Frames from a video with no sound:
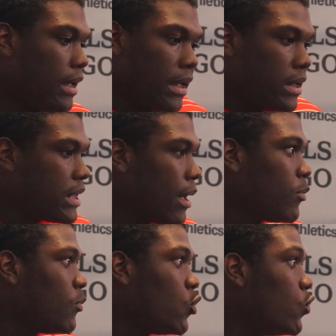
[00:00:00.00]
any type
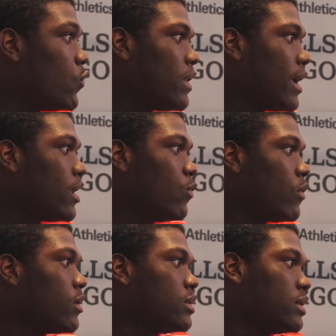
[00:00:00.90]
of move that he
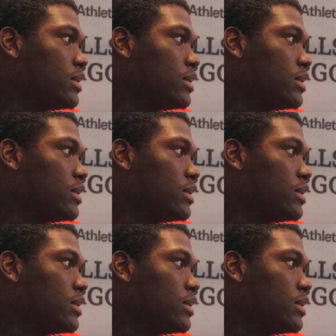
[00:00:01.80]
wants.